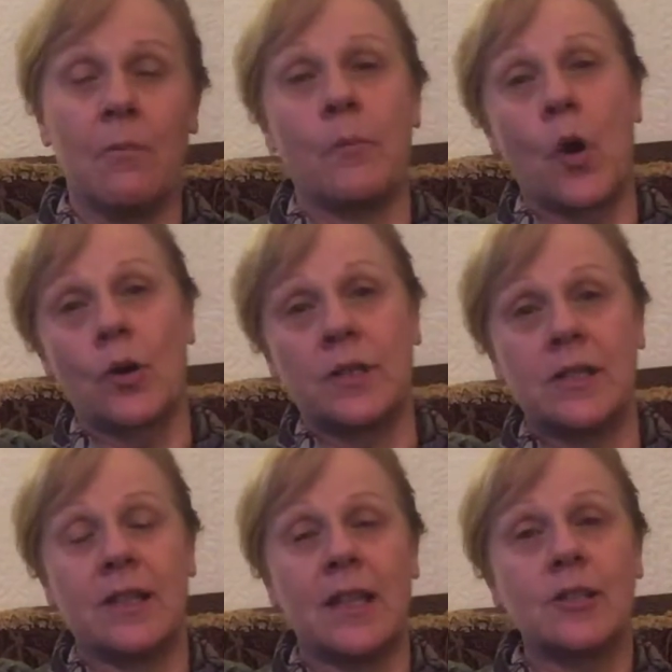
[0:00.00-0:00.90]
boxes
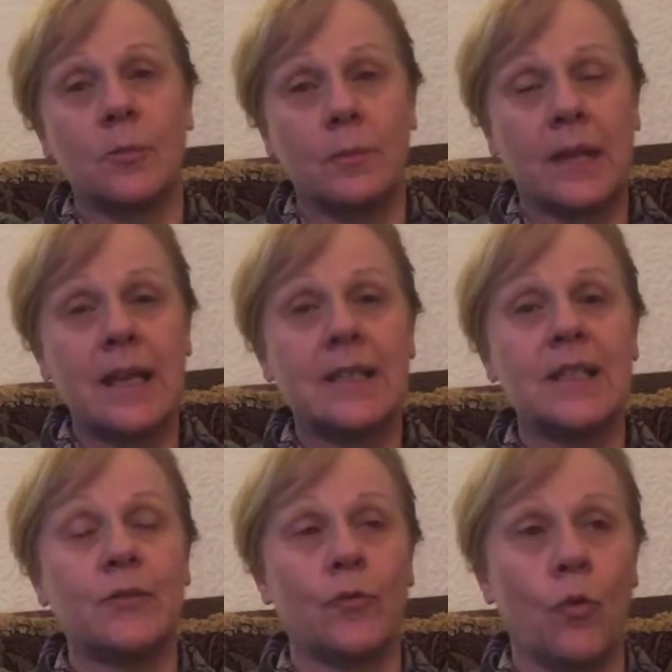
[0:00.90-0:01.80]
and then some
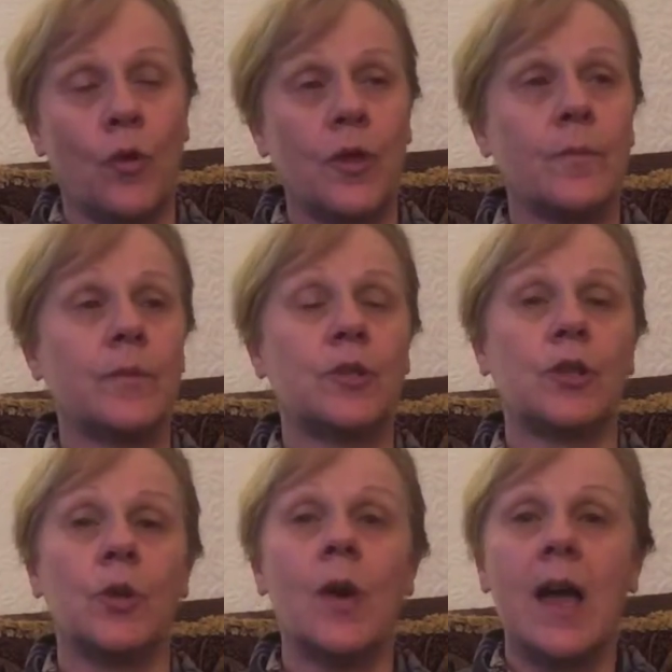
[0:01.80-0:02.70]
places for them
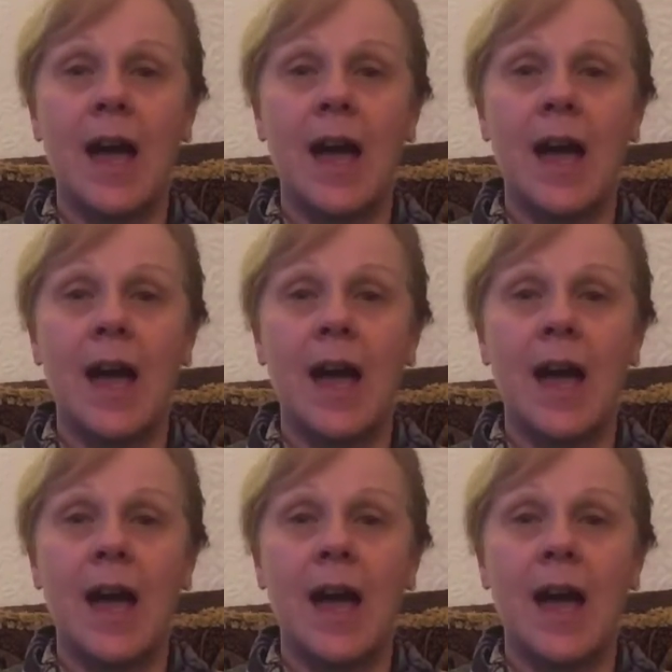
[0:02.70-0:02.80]
to